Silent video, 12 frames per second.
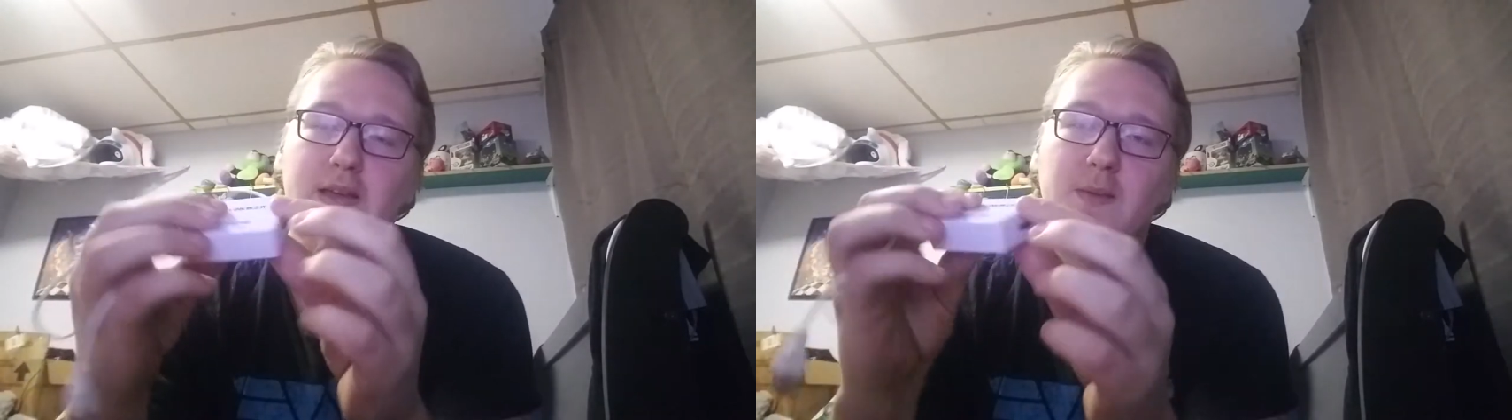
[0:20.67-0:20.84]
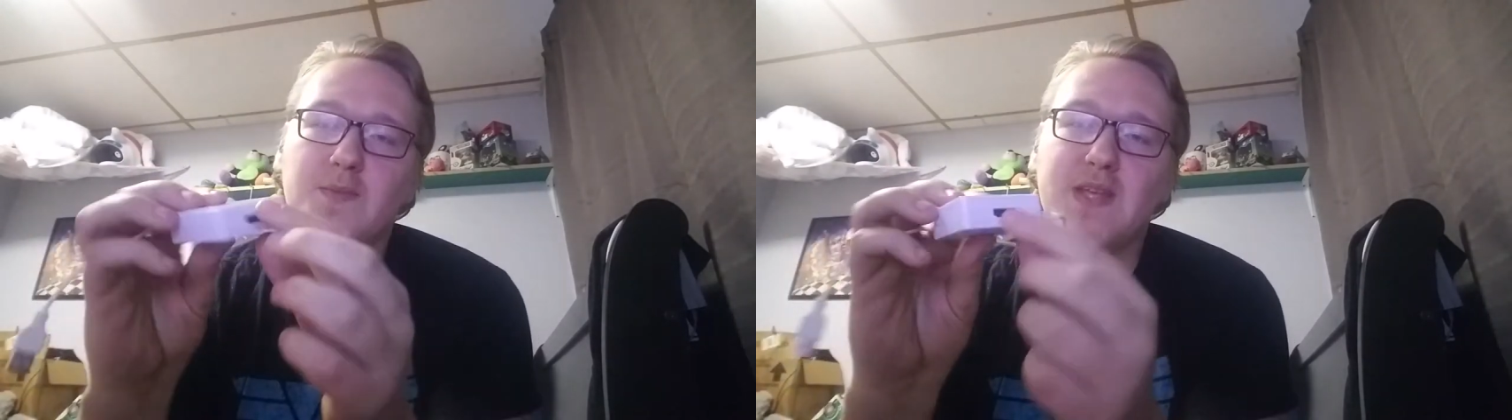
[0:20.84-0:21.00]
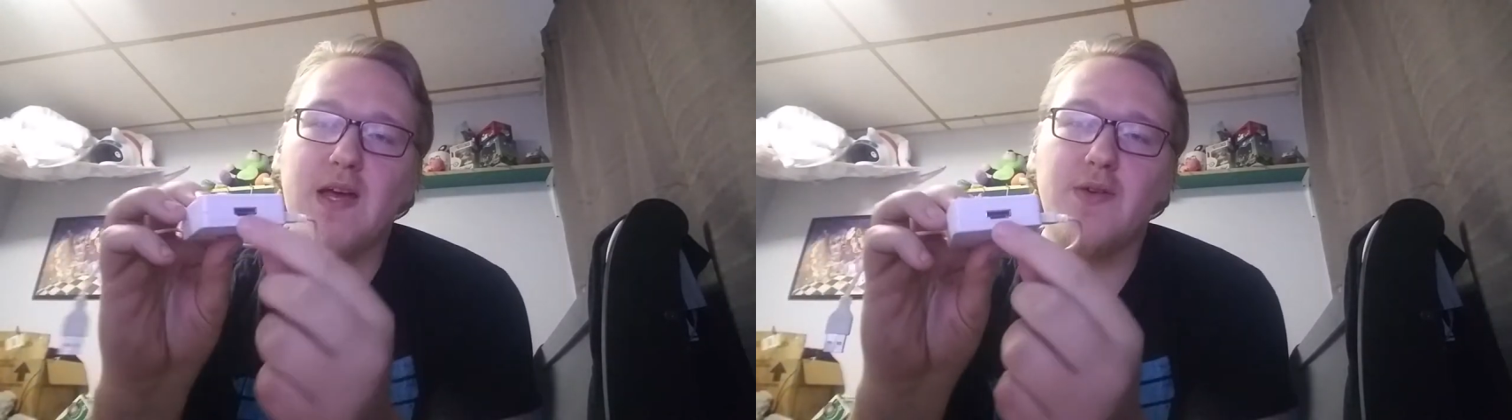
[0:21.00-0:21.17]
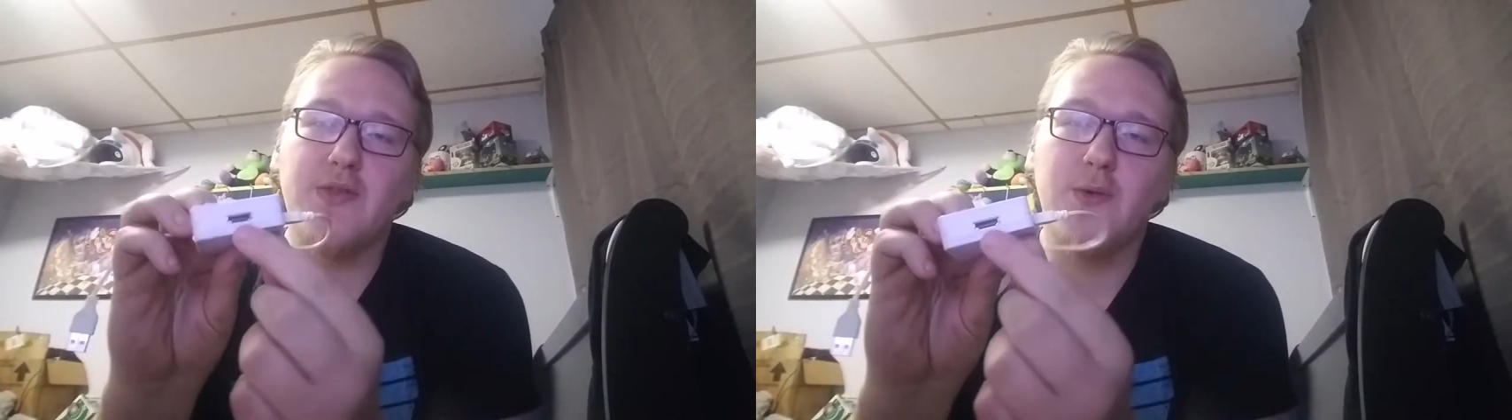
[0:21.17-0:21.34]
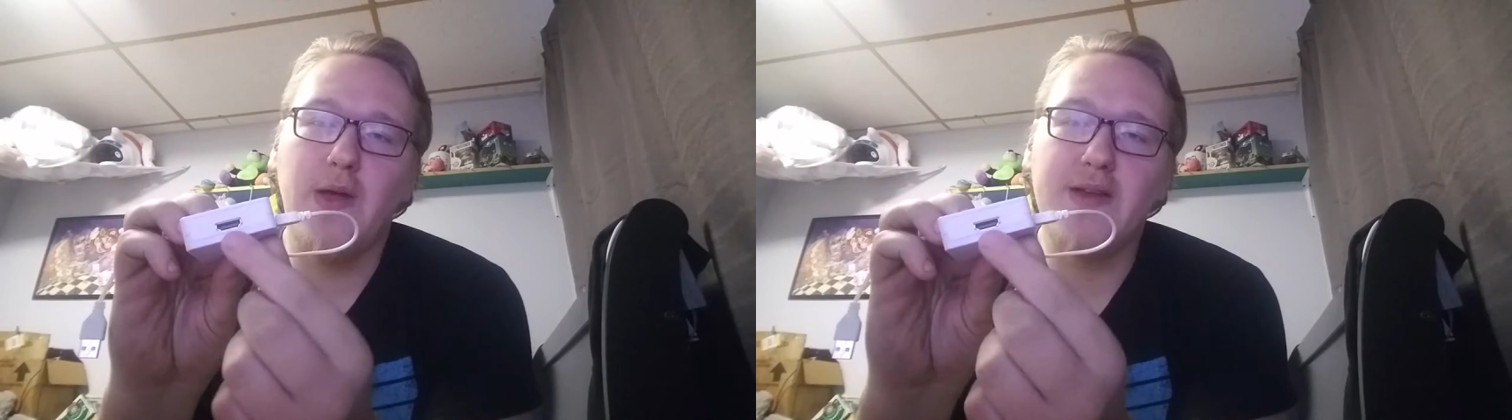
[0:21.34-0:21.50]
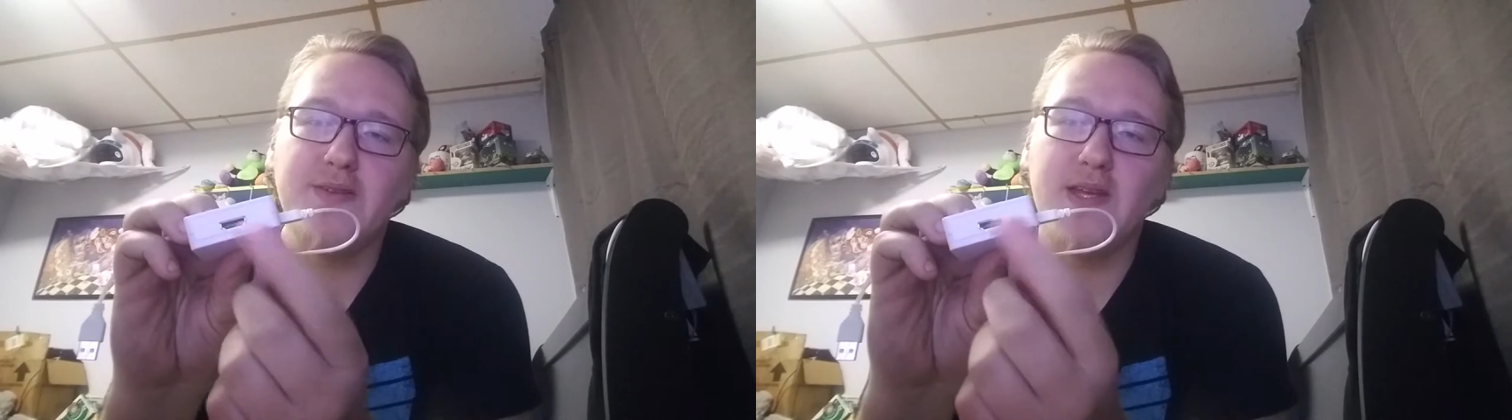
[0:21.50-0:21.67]
comes out through
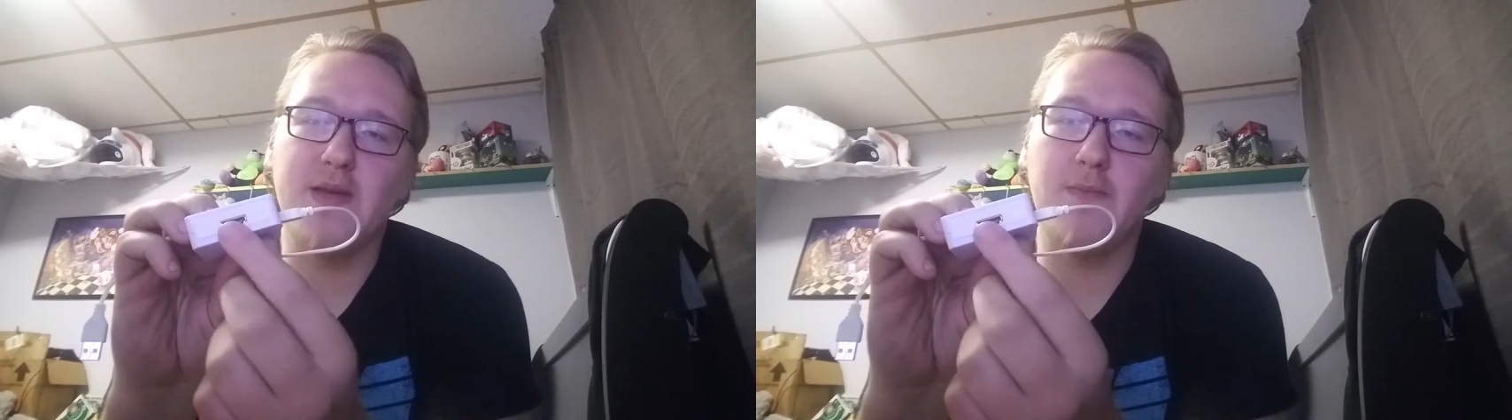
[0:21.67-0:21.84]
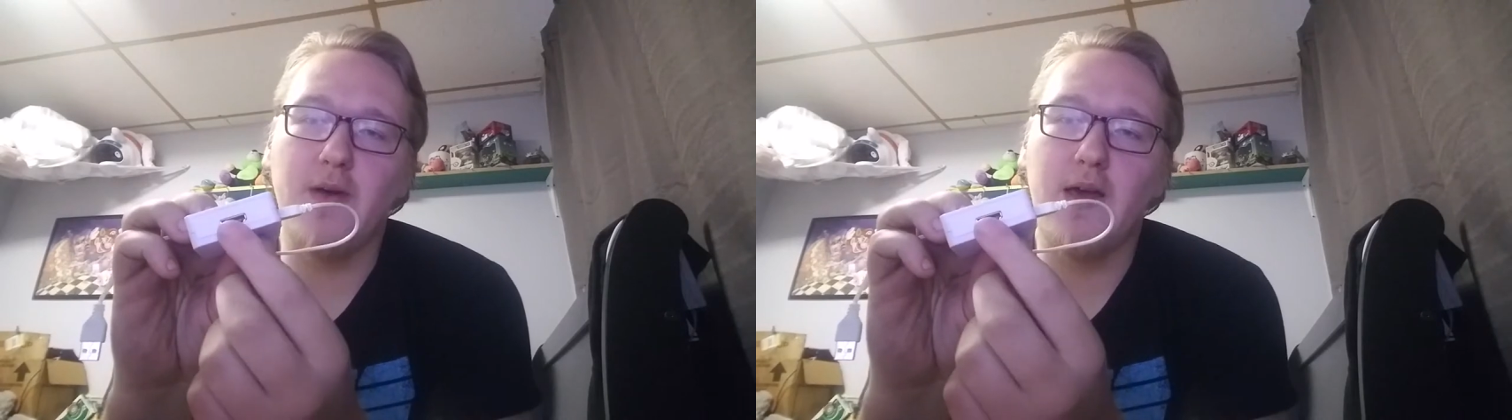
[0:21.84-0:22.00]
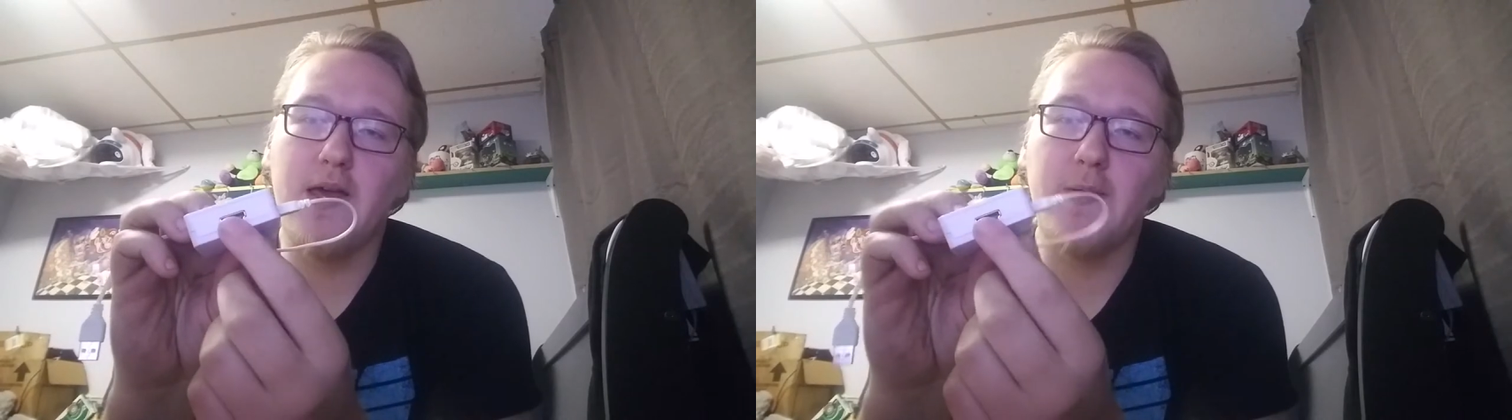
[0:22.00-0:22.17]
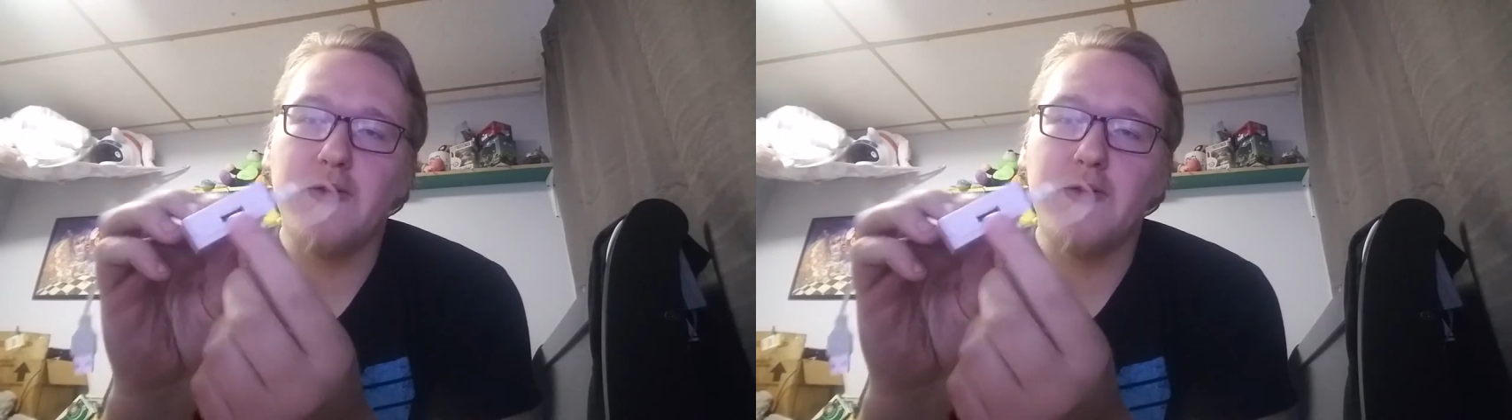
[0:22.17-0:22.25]
HDMI,